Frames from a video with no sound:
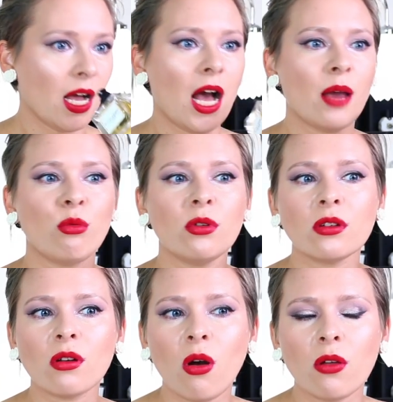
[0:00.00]
I
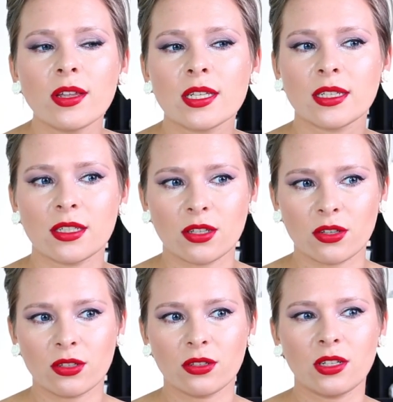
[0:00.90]
wouldn't call this
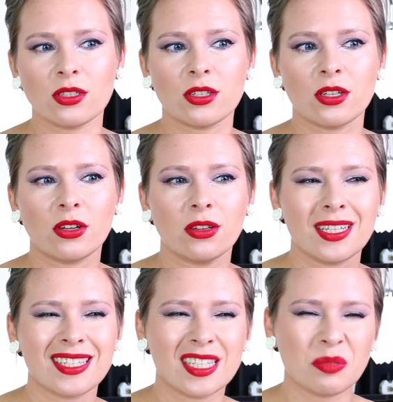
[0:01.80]

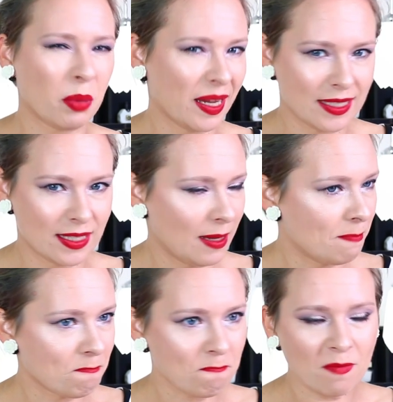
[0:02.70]
necessarily spicy.
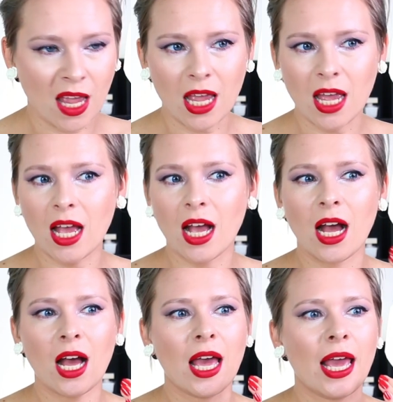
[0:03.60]

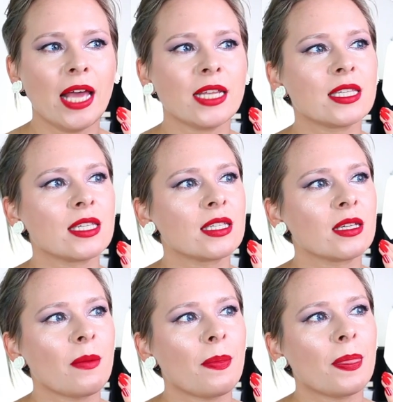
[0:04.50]
It's
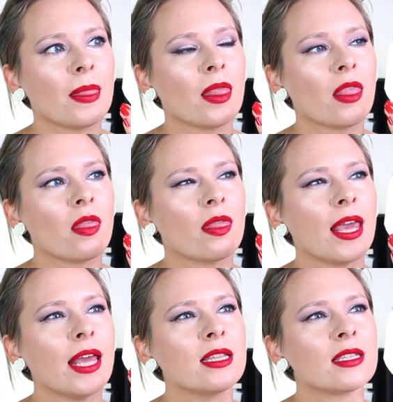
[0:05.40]

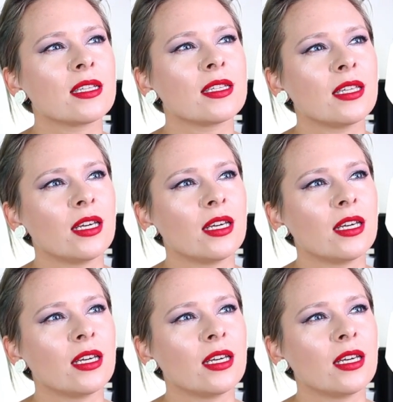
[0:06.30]
the incense